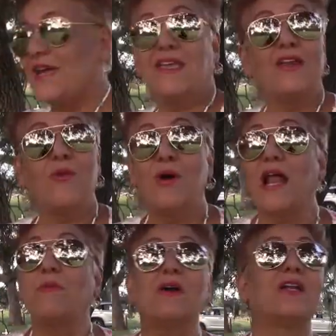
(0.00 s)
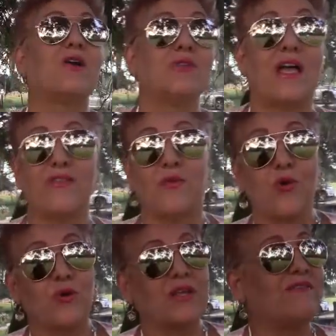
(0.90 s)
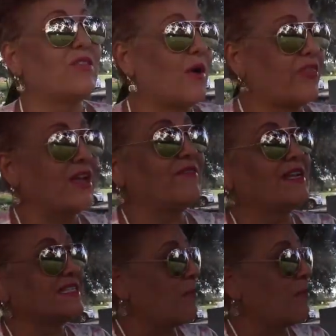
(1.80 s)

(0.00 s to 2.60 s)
you know what? I'm going to go down the road, even though I think of it as a